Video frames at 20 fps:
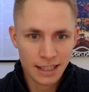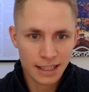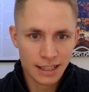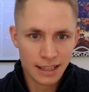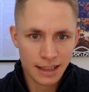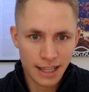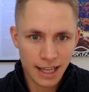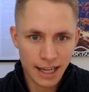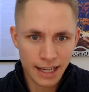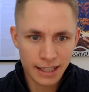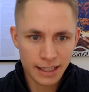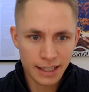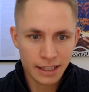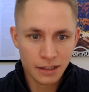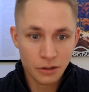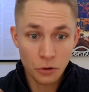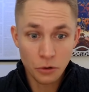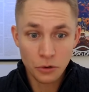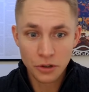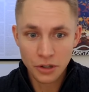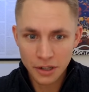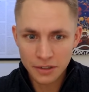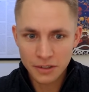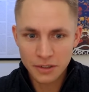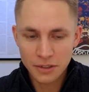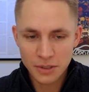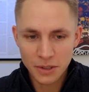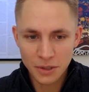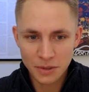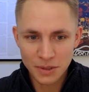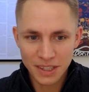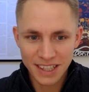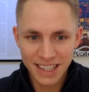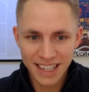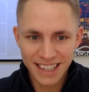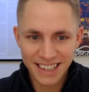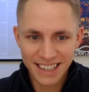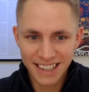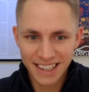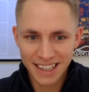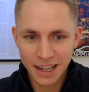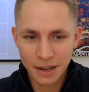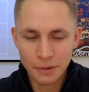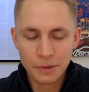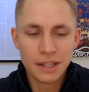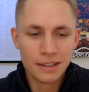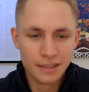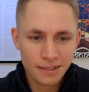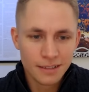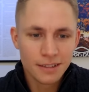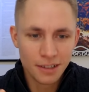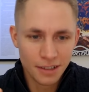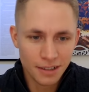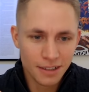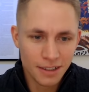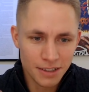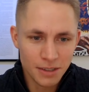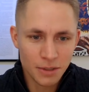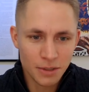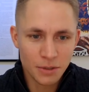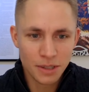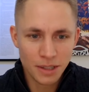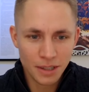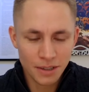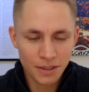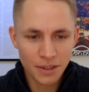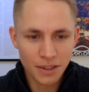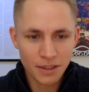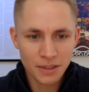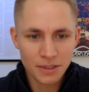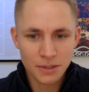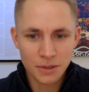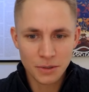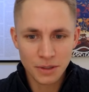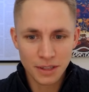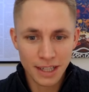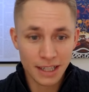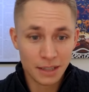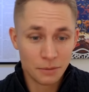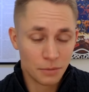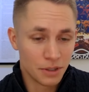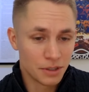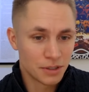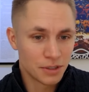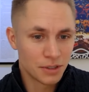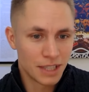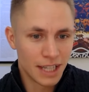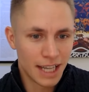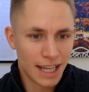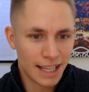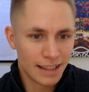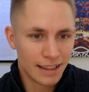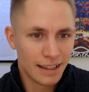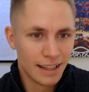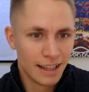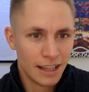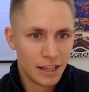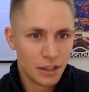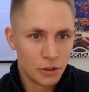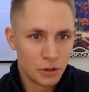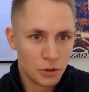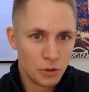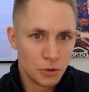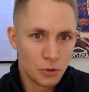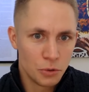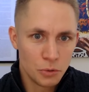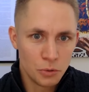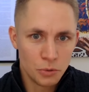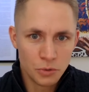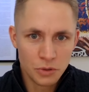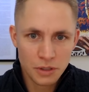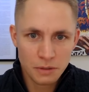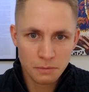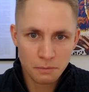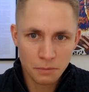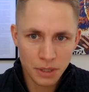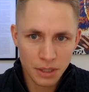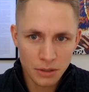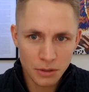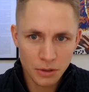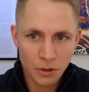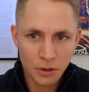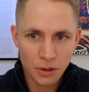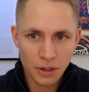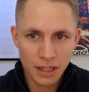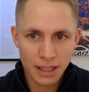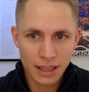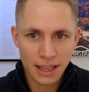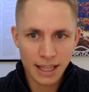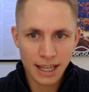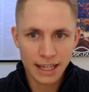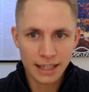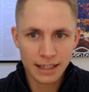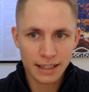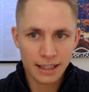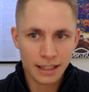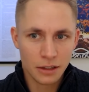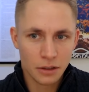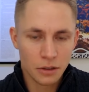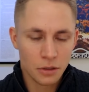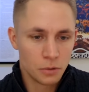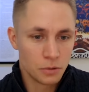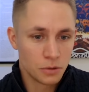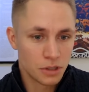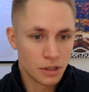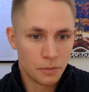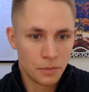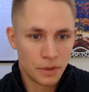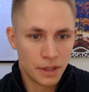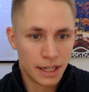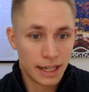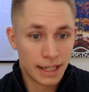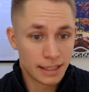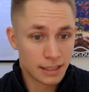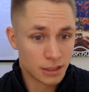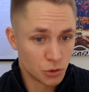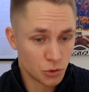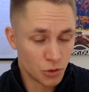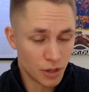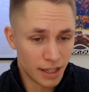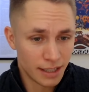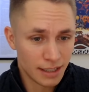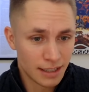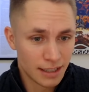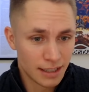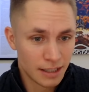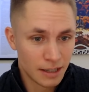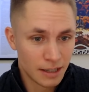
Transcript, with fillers: lightning or non-custodial lightning i mean custodial and non-custodial lightning because you can use bitcoin and lightning through something like strike